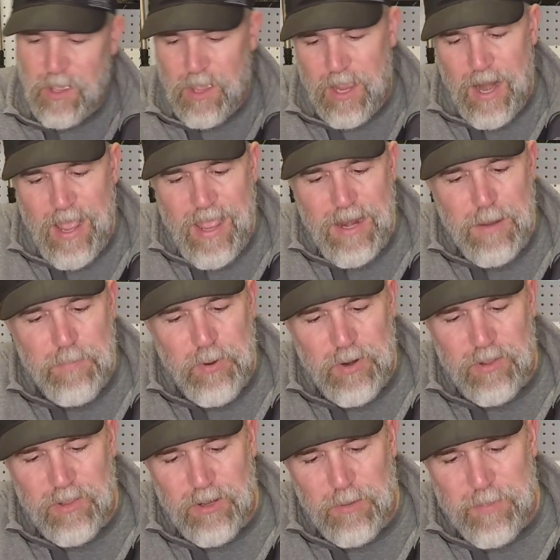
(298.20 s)
And I had to put a
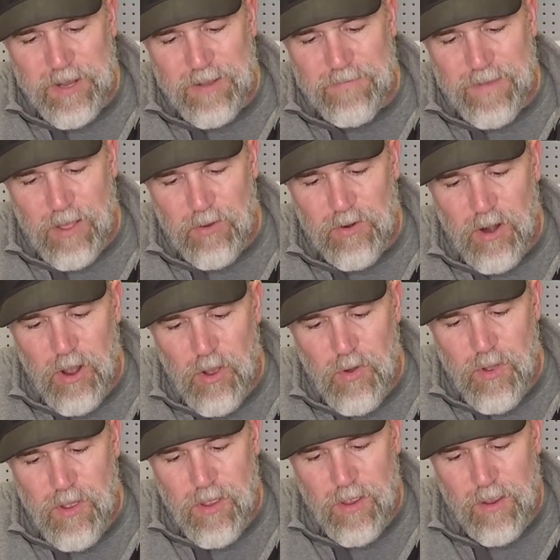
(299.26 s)
little bit of Velcro,
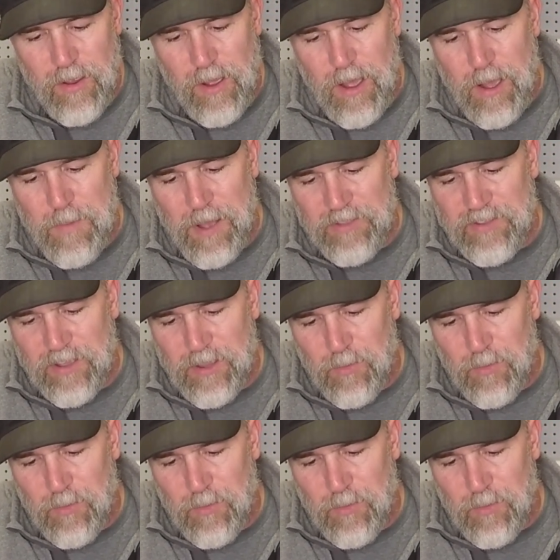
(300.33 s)
I'll tell you